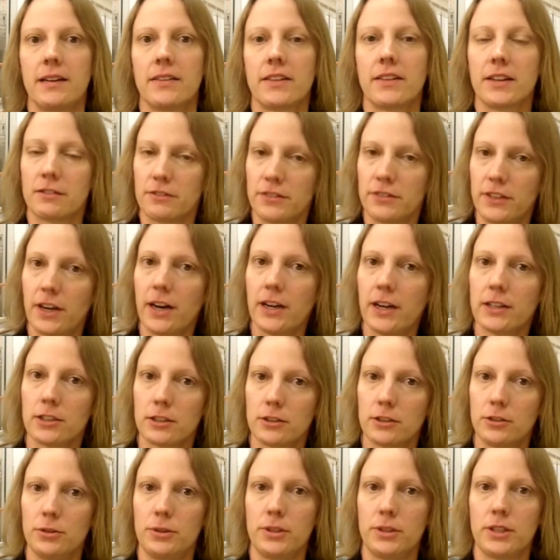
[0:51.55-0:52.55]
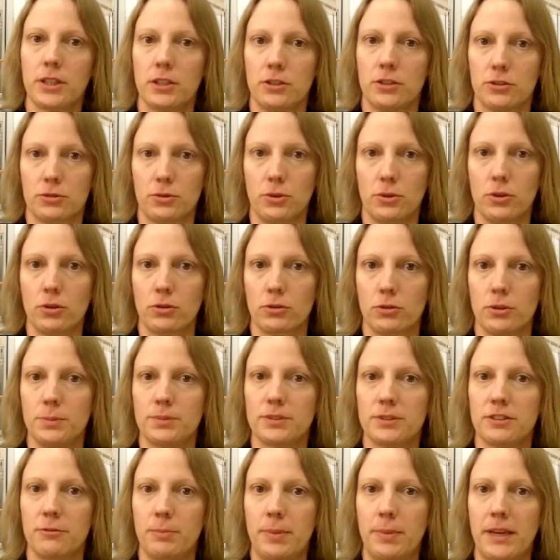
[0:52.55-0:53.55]
that have not included control
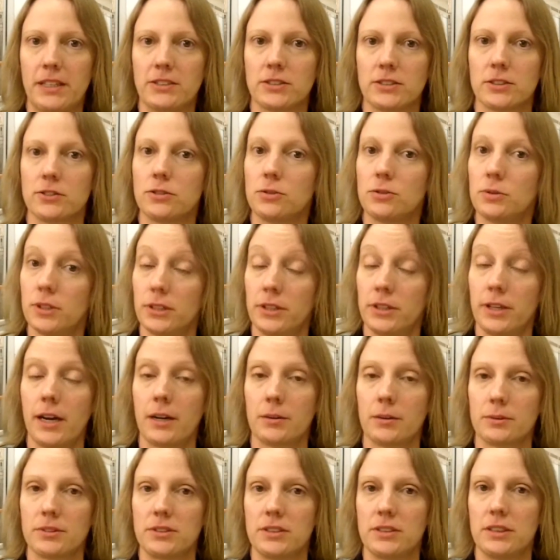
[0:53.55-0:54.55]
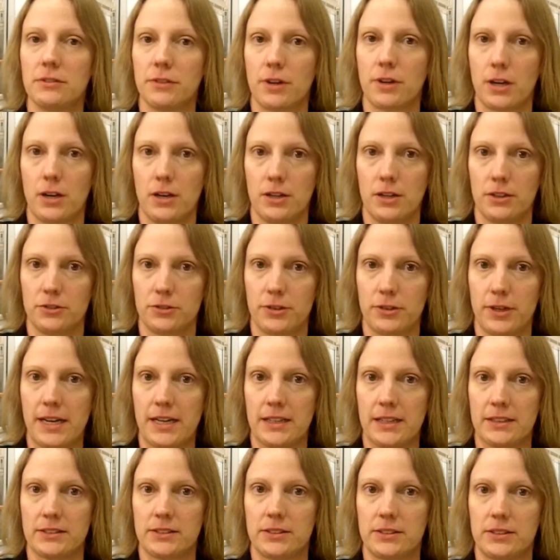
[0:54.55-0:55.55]
groups of patients who did not receive
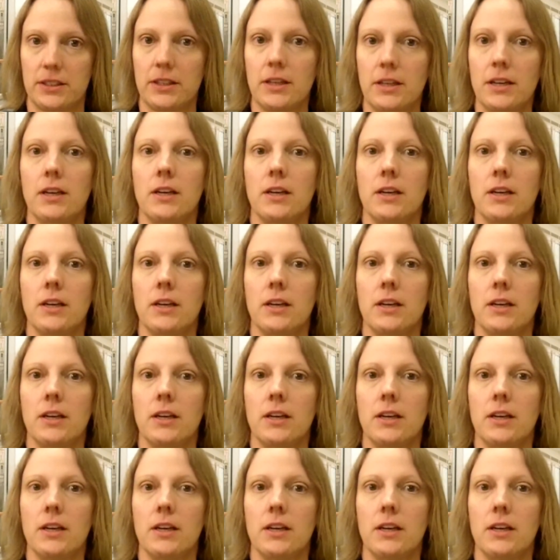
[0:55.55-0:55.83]
contrast.